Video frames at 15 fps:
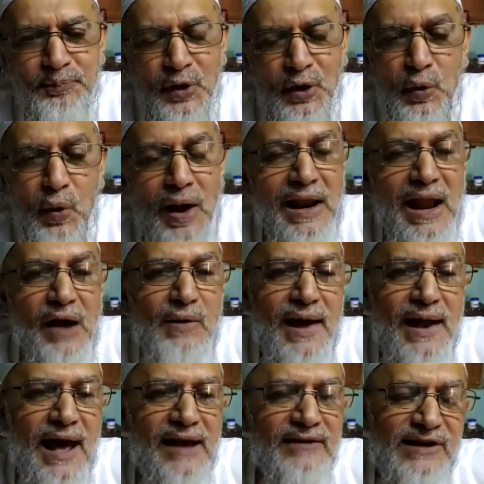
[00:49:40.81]
Oh Allah, we are
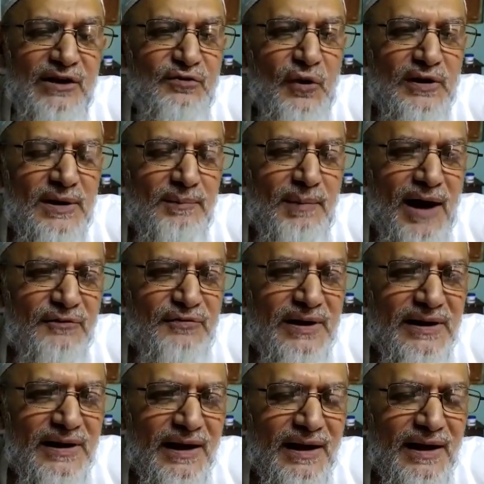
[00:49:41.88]
asking for the maafi.